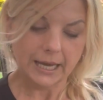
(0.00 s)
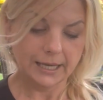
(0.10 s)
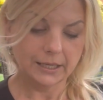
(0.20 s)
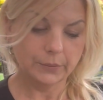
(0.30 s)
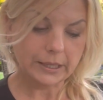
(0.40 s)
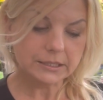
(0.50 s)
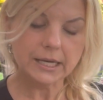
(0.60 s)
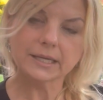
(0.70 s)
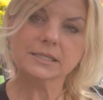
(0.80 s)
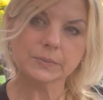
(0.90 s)
and I want
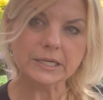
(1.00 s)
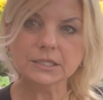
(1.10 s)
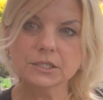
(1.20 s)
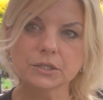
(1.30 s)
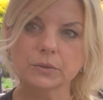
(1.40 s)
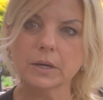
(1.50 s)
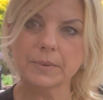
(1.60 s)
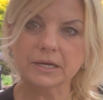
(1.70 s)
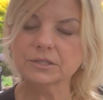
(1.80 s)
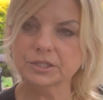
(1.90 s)
to explain to you
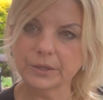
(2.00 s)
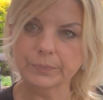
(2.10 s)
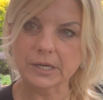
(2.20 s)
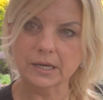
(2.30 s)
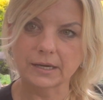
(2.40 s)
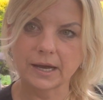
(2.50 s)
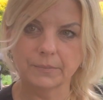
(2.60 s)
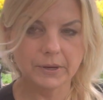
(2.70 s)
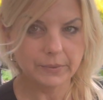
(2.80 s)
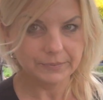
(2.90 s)
about shipping and how
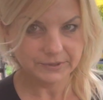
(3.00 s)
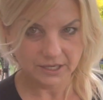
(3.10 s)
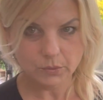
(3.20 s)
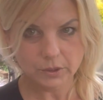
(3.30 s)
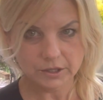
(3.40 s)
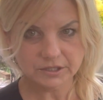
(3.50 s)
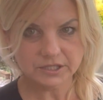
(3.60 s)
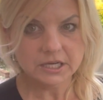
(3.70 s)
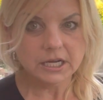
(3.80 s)
my website works.